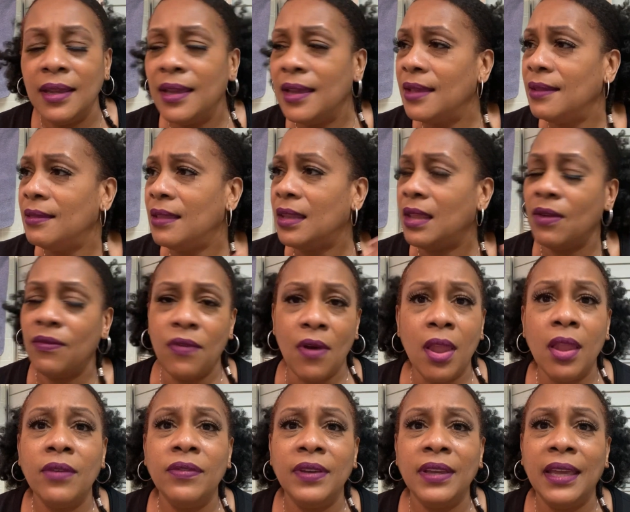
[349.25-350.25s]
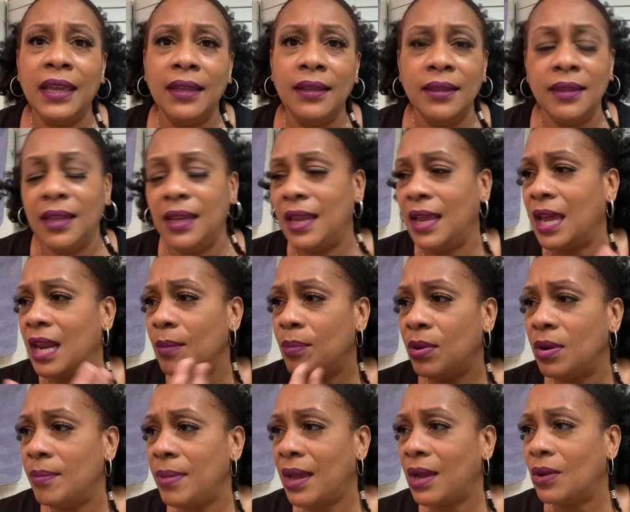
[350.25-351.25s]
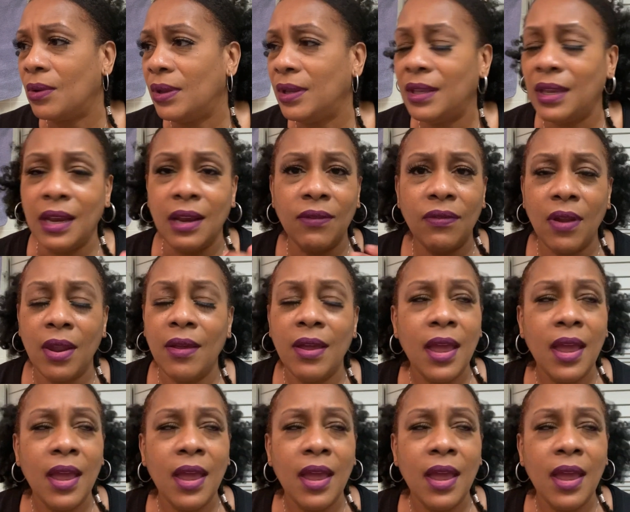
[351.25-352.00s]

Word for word: Then they fall off again. Then they got to put them back on. Then they fall off.